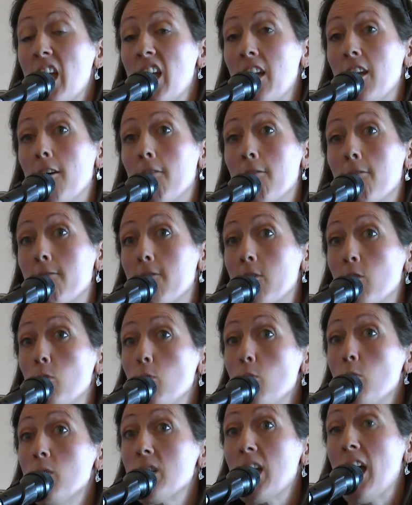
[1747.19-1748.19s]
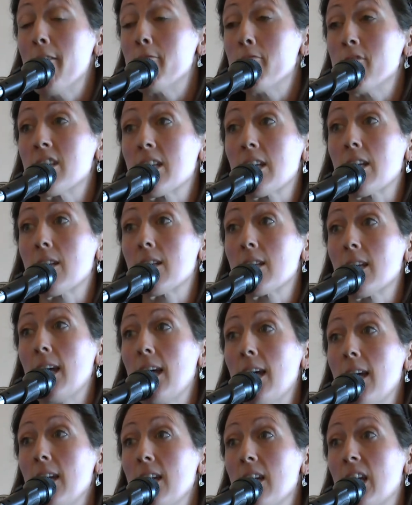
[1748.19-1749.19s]
enough food every single
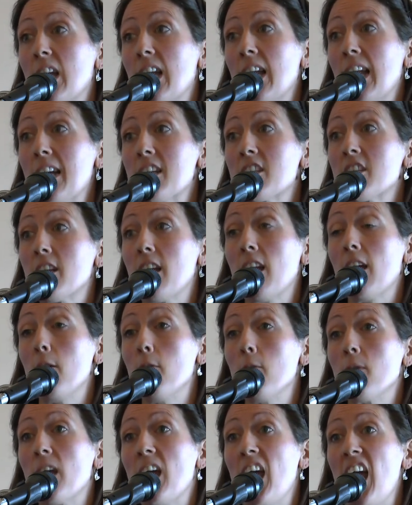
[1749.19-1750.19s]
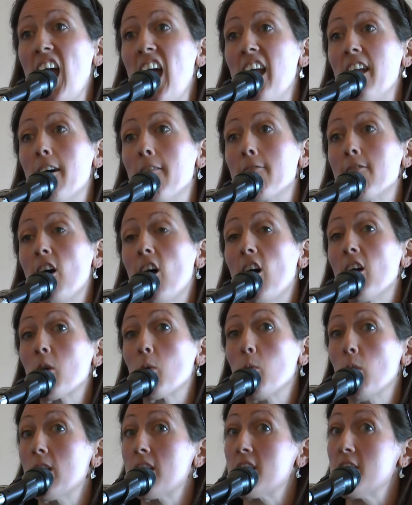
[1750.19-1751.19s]
day, let alone enough
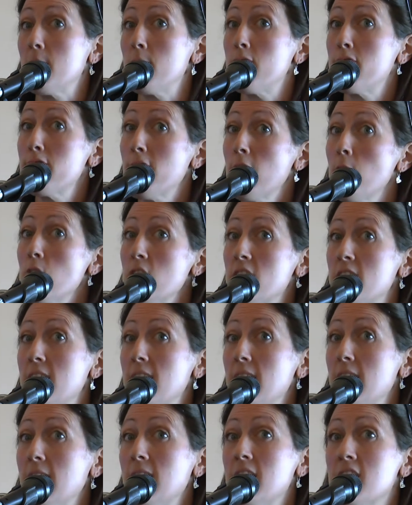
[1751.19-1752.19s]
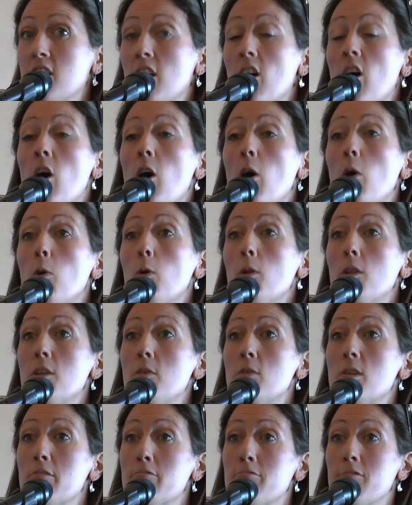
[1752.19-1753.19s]
high quality protein, is a whole
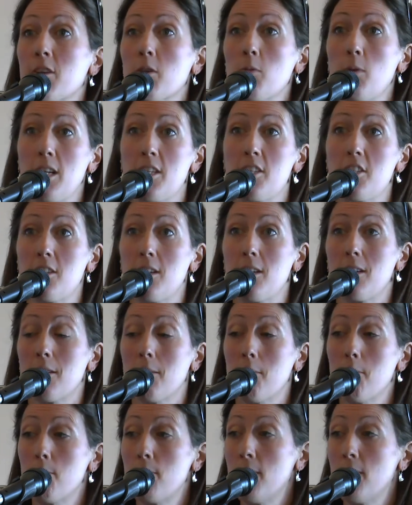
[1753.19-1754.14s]
new different question.